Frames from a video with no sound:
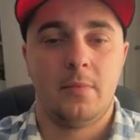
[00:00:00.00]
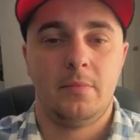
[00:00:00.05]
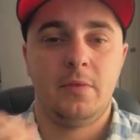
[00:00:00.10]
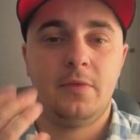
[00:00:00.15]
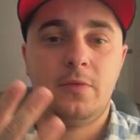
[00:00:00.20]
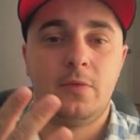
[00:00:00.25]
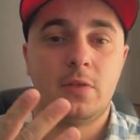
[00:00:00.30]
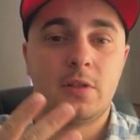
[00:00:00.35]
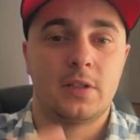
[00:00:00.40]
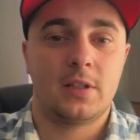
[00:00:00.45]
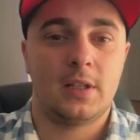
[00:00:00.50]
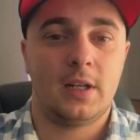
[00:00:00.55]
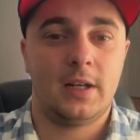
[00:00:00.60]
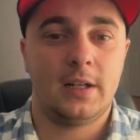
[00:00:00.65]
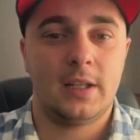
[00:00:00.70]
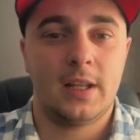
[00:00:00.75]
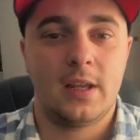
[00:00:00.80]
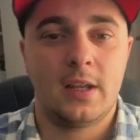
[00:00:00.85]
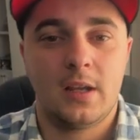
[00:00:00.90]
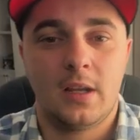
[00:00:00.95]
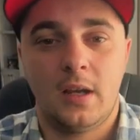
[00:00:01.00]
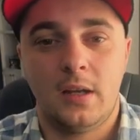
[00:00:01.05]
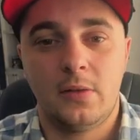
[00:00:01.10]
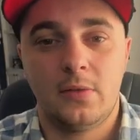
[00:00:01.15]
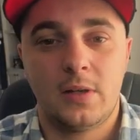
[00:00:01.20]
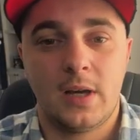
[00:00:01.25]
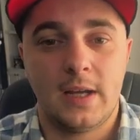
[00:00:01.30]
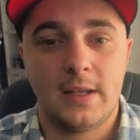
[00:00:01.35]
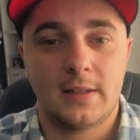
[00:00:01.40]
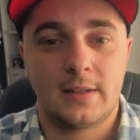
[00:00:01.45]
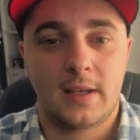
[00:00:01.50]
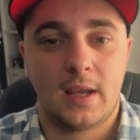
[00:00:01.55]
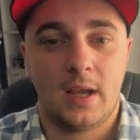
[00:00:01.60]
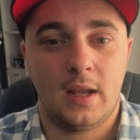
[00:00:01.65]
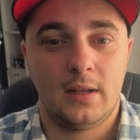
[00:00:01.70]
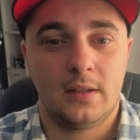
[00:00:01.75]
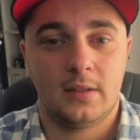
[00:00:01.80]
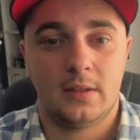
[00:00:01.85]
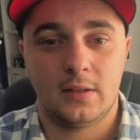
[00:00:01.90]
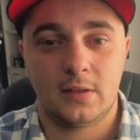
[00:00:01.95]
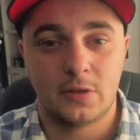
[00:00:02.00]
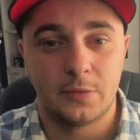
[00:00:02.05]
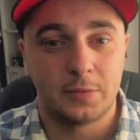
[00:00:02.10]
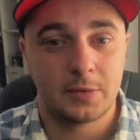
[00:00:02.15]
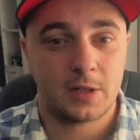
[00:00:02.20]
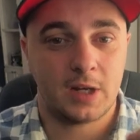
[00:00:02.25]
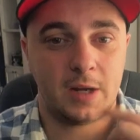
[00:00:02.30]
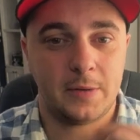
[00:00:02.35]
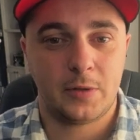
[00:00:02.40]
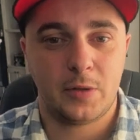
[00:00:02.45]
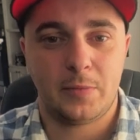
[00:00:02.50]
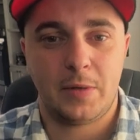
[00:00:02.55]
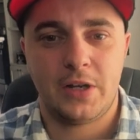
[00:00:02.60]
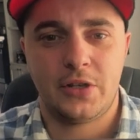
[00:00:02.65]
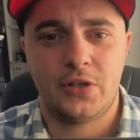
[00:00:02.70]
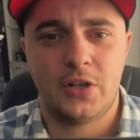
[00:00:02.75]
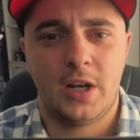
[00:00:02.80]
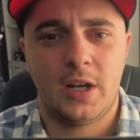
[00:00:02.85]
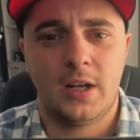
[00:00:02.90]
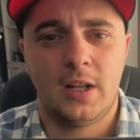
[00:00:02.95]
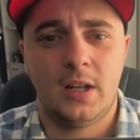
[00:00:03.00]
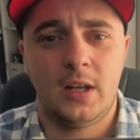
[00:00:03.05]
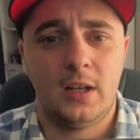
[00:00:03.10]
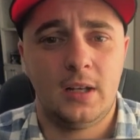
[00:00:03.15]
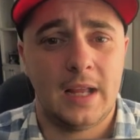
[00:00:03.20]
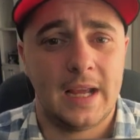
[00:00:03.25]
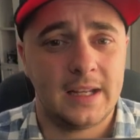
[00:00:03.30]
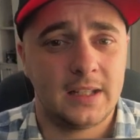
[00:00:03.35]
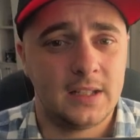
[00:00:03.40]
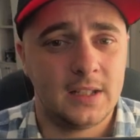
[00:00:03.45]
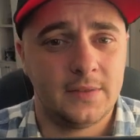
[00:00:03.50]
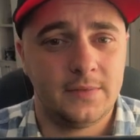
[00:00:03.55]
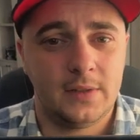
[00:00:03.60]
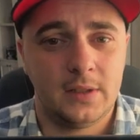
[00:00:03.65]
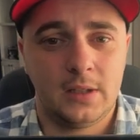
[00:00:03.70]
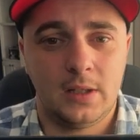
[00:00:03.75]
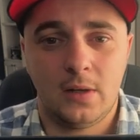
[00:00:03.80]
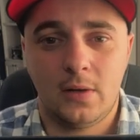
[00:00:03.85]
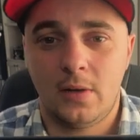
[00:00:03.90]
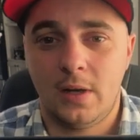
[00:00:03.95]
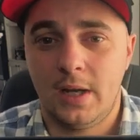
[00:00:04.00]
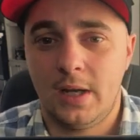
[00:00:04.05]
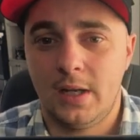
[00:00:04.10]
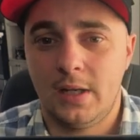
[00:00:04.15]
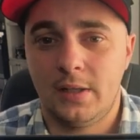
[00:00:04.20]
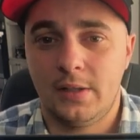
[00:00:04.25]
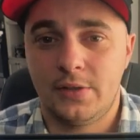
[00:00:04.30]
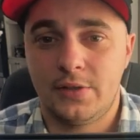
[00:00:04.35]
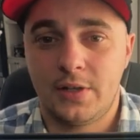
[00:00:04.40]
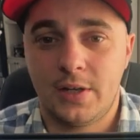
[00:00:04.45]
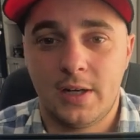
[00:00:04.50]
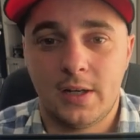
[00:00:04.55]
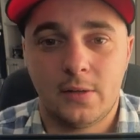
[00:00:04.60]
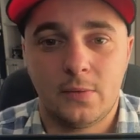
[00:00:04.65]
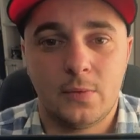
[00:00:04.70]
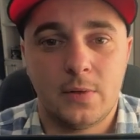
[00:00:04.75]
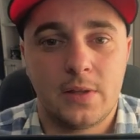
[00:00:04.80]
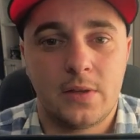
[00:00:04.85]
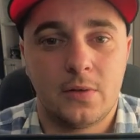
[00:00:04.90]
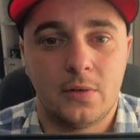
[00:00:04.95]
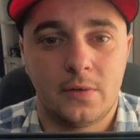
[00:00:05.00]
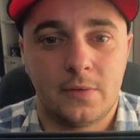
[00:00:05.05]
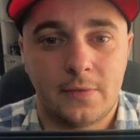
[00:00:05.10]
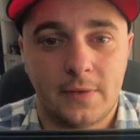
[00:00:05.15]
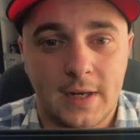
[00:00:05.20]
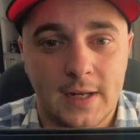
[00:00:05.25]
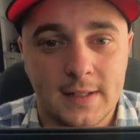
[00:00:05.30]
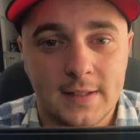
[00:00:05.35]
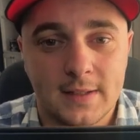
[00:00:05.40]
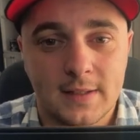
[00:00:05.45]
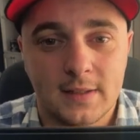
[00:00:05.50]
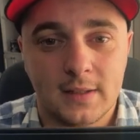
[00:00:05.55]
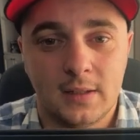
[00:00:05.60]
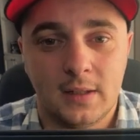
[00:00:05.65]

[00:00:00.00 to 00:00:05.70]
Before starting, you guys can subscribe to my channel, like this video, and share with your friends.